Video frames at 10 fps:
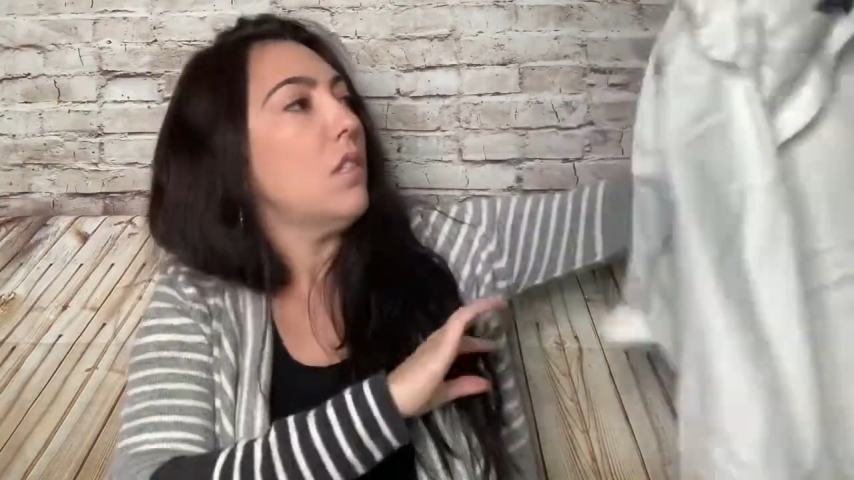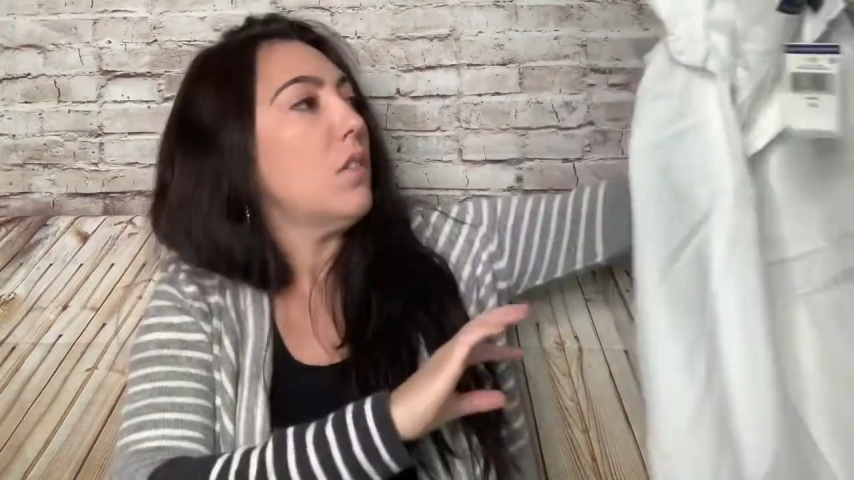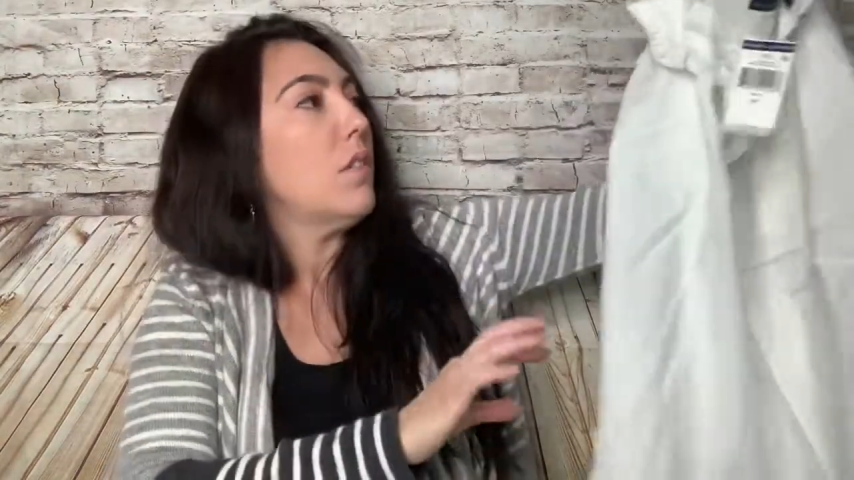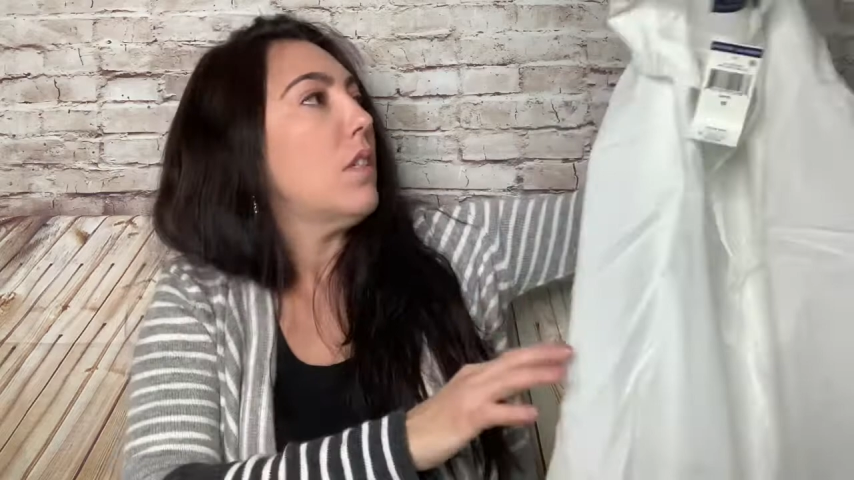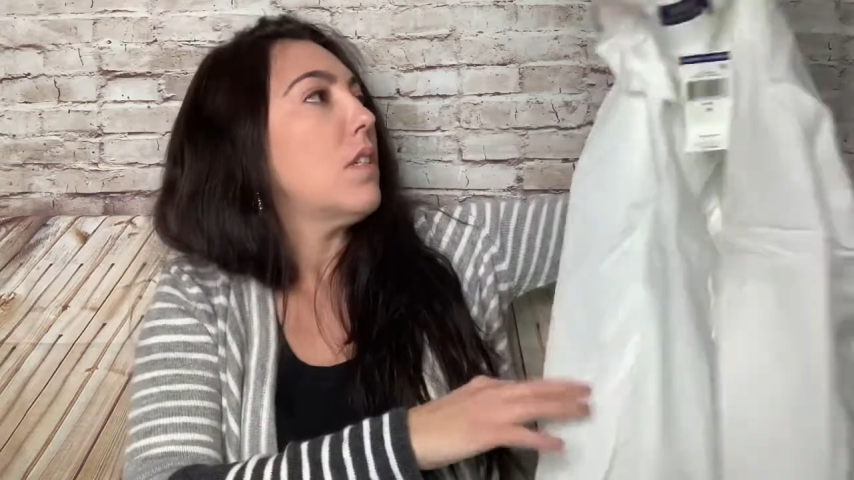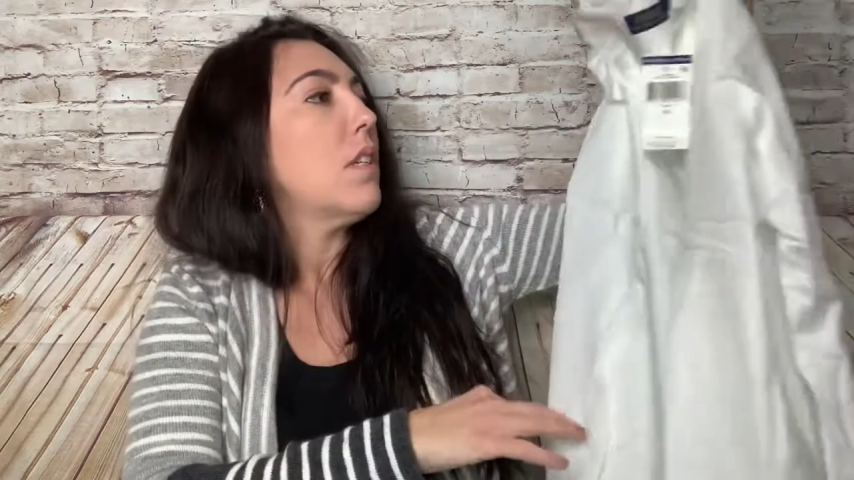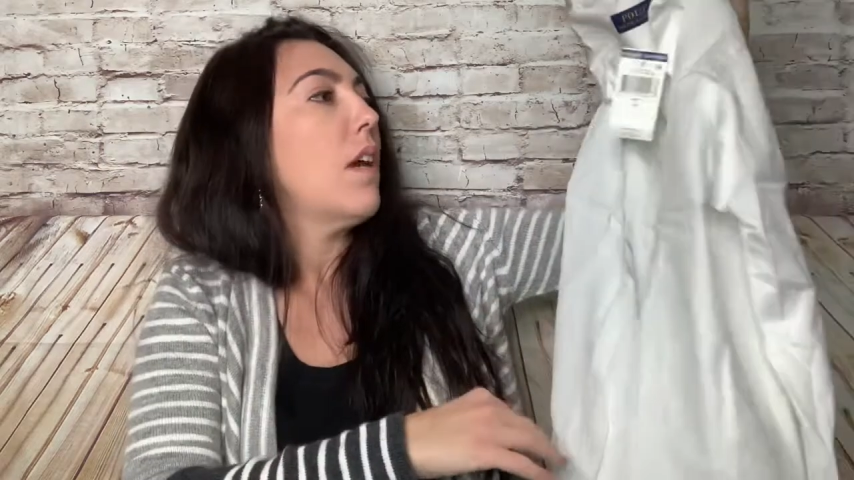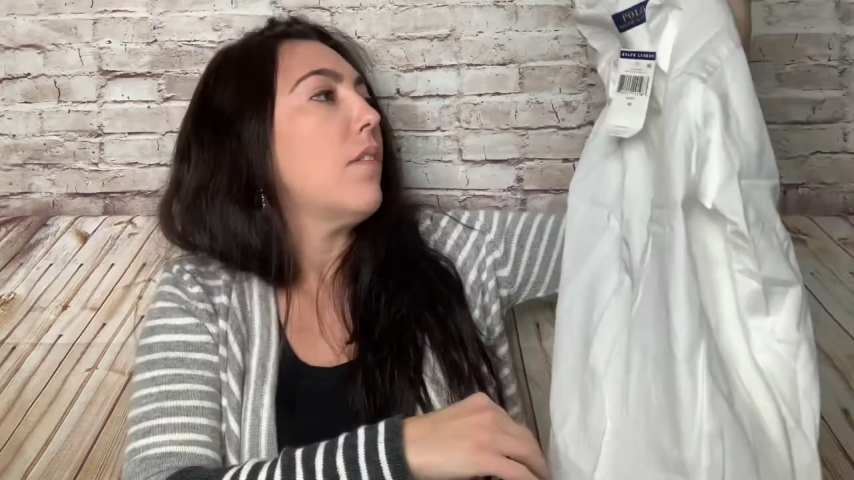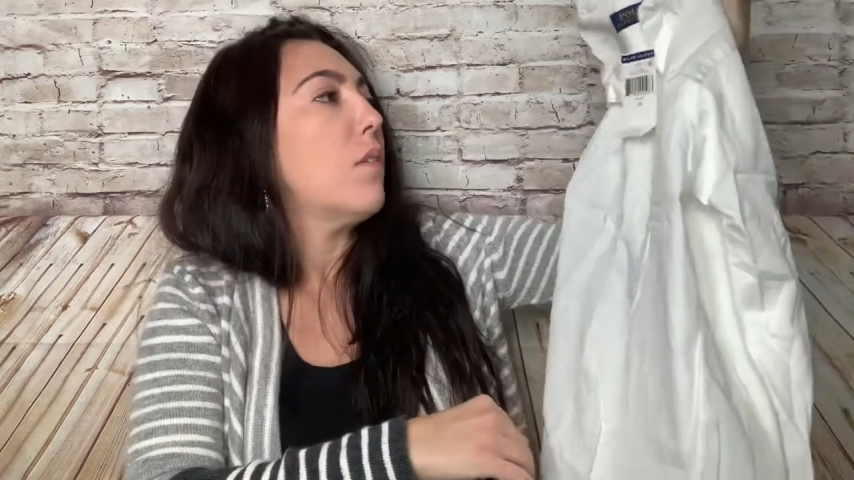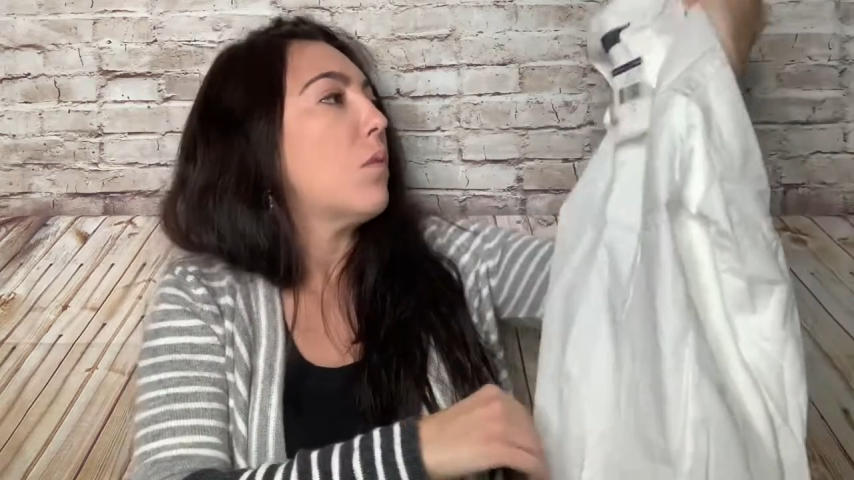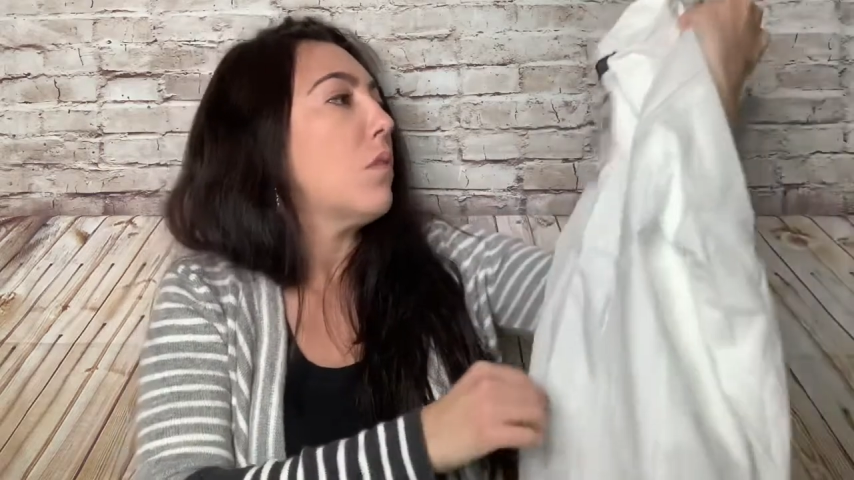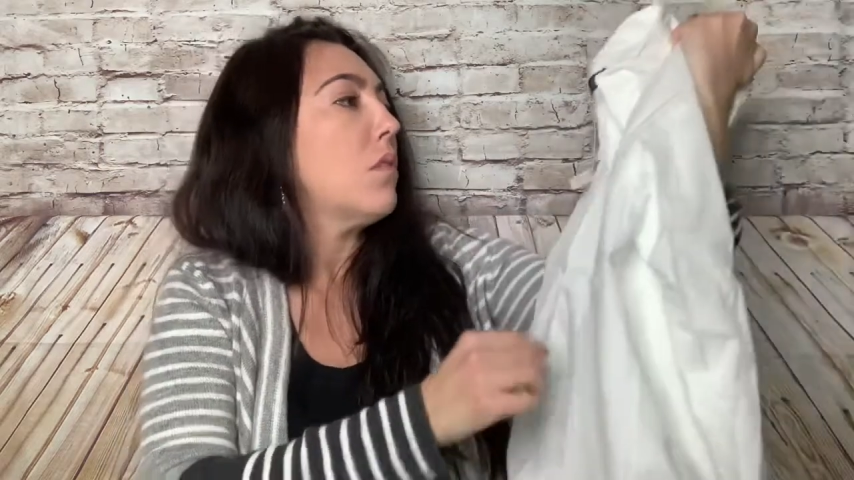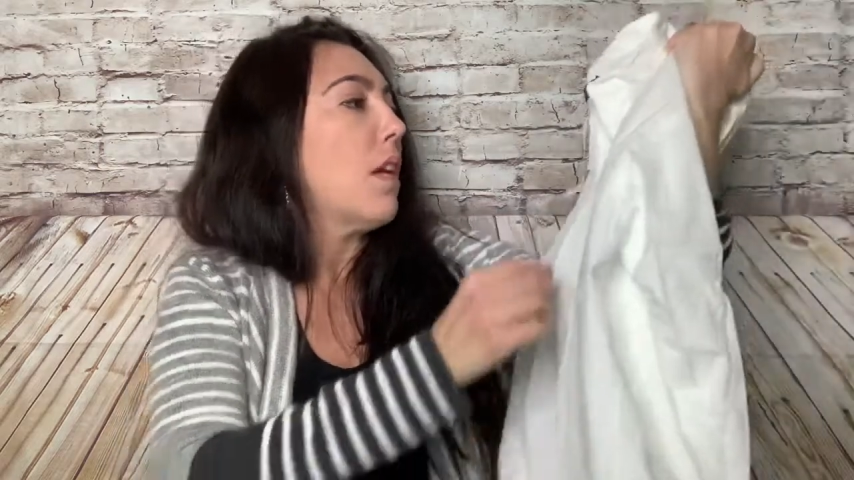it doesn't have the roll